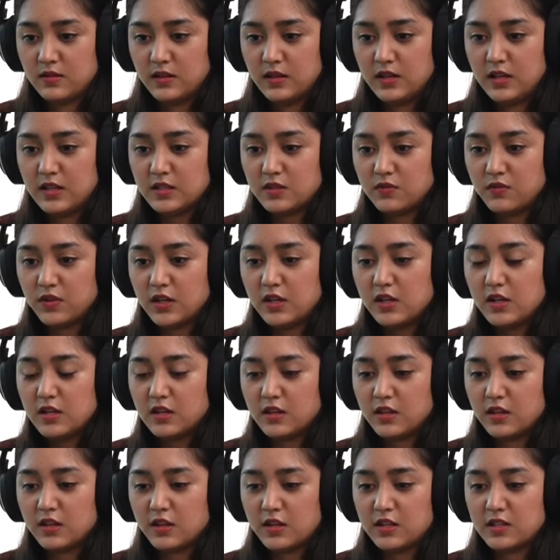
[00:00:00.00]
very
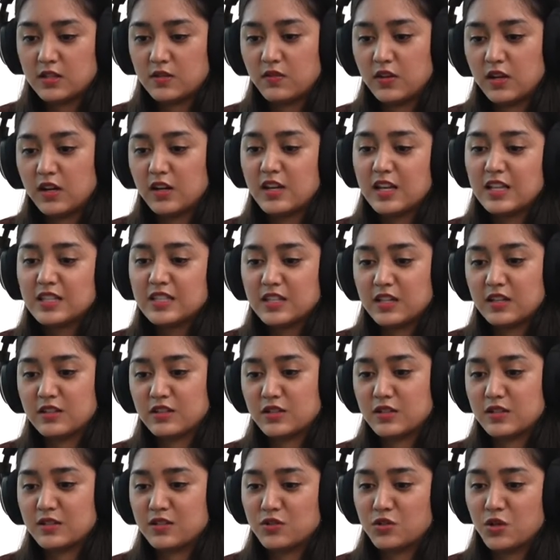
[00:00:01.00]
clear, it's
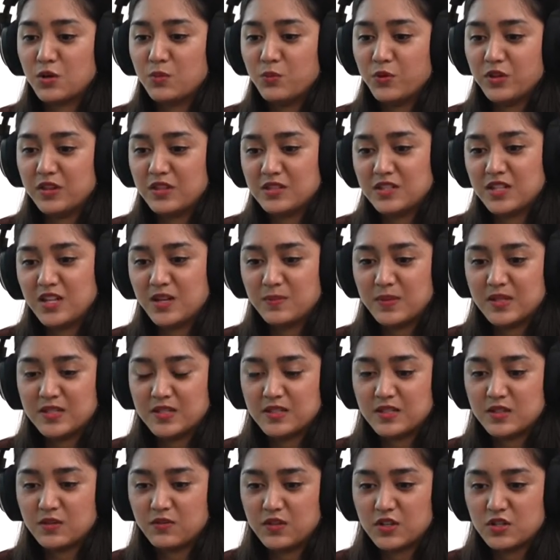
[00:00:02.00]
somewhat the same as
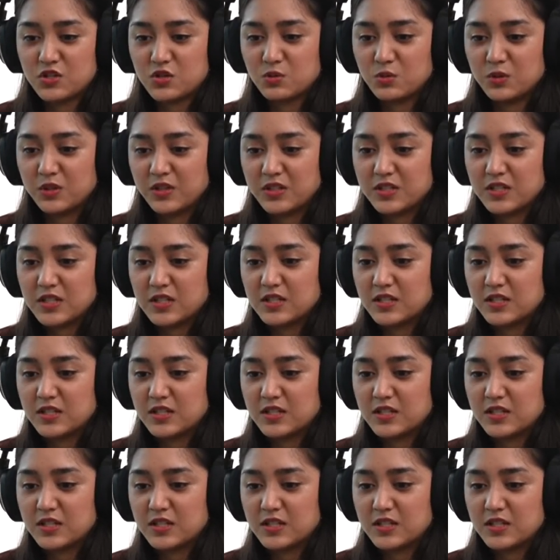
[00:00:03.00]
its visuals.